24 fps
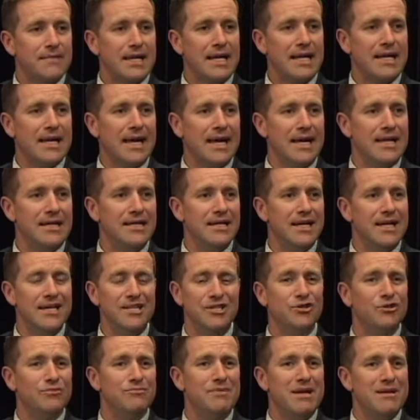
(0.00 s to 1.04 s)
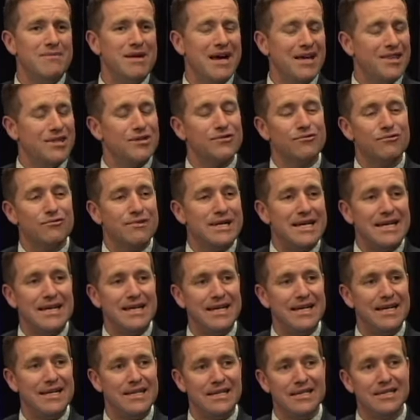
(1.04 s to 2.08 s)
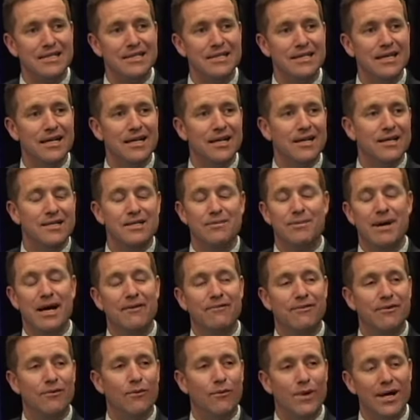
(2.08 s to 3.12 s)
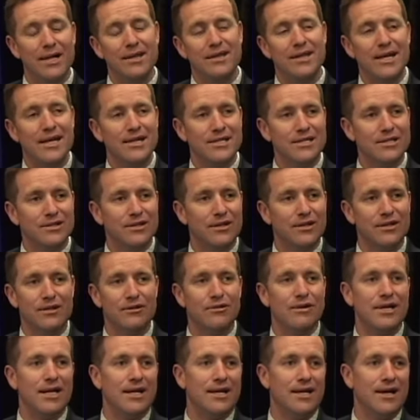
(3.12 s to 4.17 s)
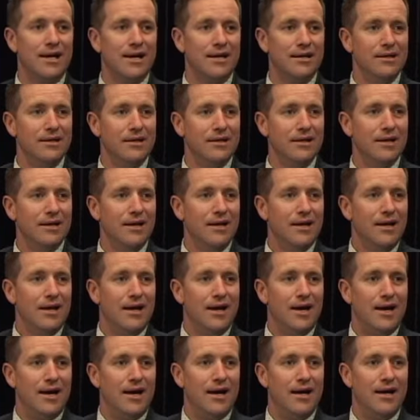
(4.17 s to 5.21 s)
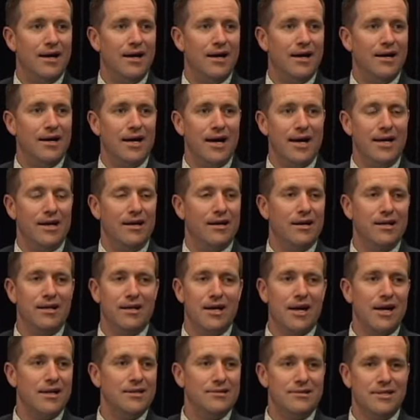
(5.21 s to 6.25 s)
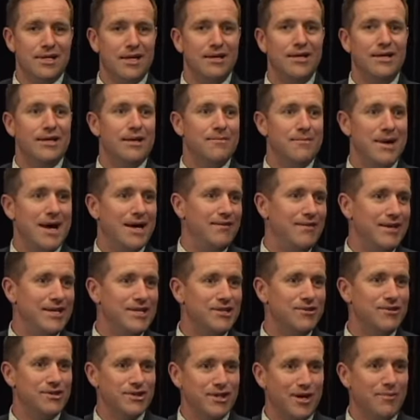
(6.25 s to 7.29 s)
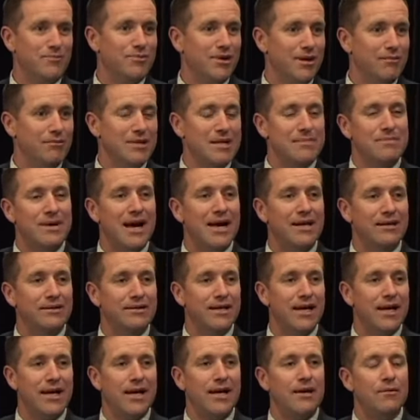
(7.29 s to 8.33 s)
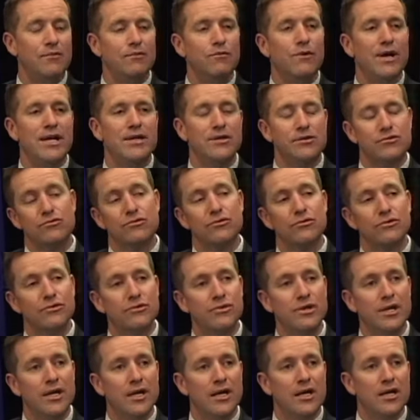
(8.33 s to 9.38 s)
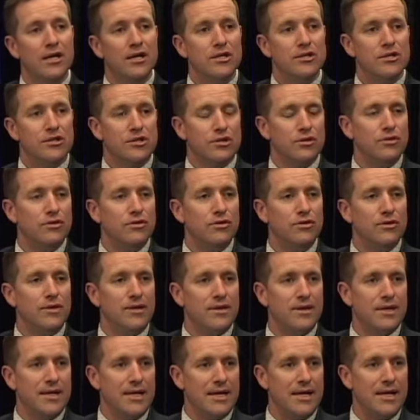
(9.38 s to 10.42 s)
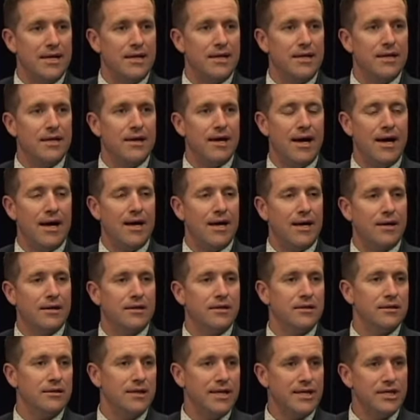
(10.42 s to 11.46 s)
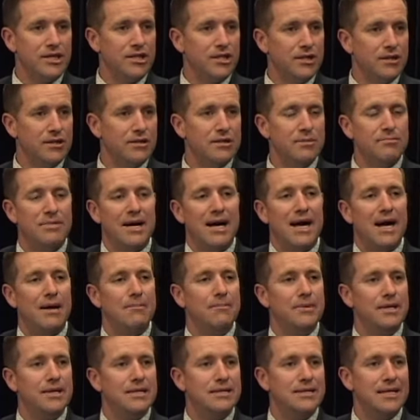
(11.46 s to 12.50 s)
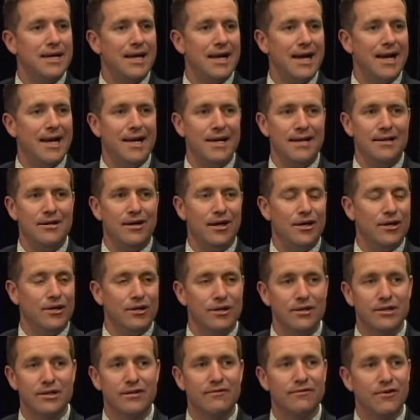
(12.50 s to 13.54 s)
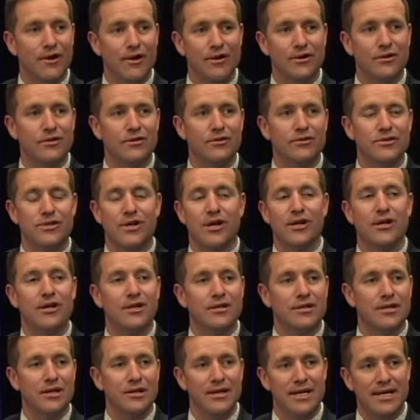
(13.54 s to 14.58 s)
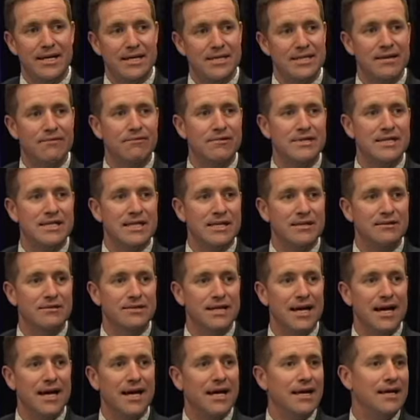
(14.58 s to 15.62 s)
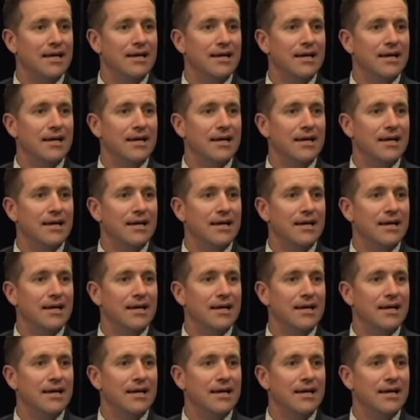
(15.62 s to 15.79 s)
And it took me about 3 years to pay off a $1,000 credit card. And I can't tell you the amount of interest I probably paid on that. It went through to the collection department, and I got the phone calls, I got the letters every single day.